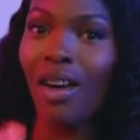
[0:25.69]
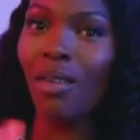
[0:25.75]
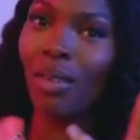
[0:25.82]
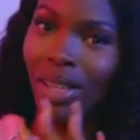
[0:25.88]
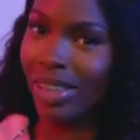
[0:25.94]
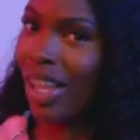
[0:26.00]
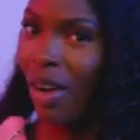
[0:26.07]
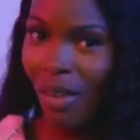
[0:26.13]

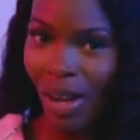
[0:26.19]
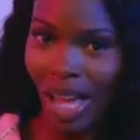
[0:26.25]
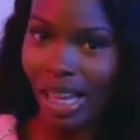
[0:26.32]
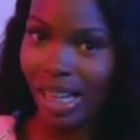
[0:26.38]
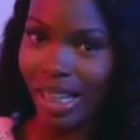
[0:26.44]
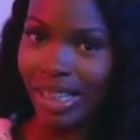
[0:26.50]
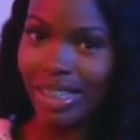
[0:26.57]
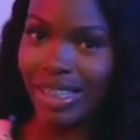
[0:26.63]
with no
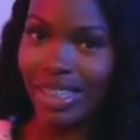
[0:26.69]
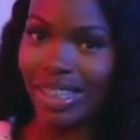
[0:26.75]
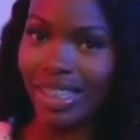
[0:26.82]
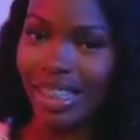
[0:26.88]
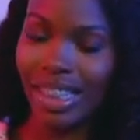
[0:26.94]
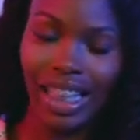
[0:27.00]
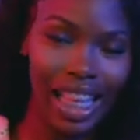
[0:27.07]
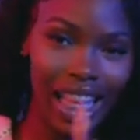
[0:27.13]
edits
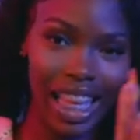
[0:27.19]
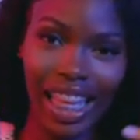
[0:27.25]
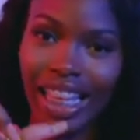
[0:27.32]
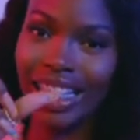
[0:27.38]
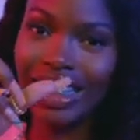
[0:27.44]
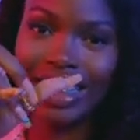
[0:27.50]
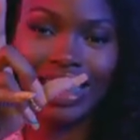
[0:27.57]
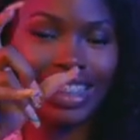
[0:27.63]

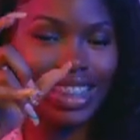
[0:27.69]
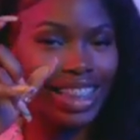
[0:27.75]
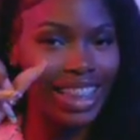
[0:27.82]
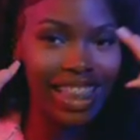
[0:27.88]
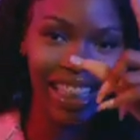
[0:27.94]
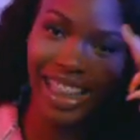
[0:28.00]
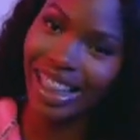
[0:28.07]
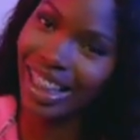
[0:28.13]
like just
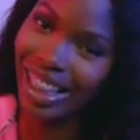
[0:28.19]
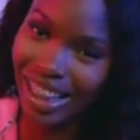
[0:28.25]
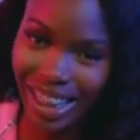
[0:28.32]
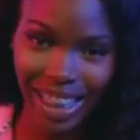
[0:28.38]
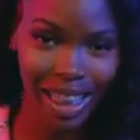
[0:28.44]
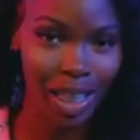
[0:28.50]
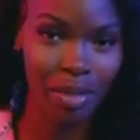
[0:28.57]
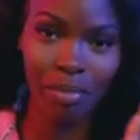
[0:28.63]
click click
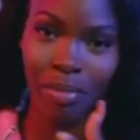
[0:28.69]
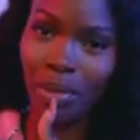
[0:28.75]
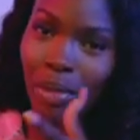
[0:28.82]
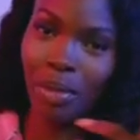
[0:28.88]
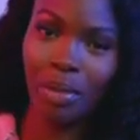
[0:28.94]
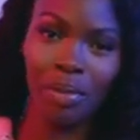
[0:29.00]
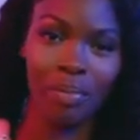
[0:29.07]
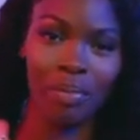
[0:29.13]
click and
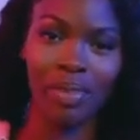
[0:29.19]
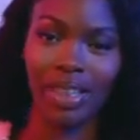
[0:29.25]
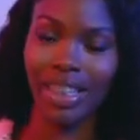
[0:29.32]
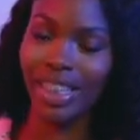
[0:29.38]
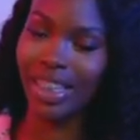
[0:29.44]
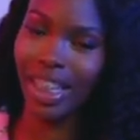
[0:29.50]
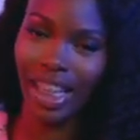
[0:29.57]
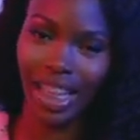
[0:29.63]
boom
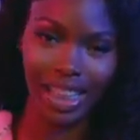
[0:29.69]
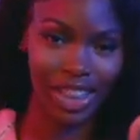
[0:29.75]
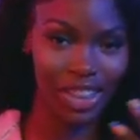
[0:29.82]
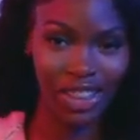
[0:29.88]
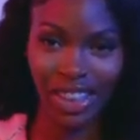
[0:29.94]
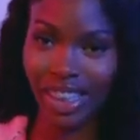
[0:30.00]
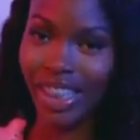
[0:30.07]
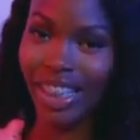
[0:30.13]
you're done
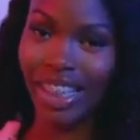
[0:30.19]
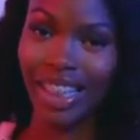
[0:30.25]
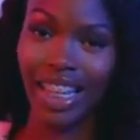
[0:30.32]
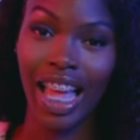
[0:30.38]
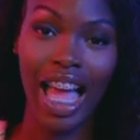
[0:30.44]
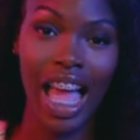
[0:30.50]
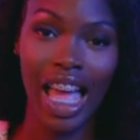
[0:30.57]
you're good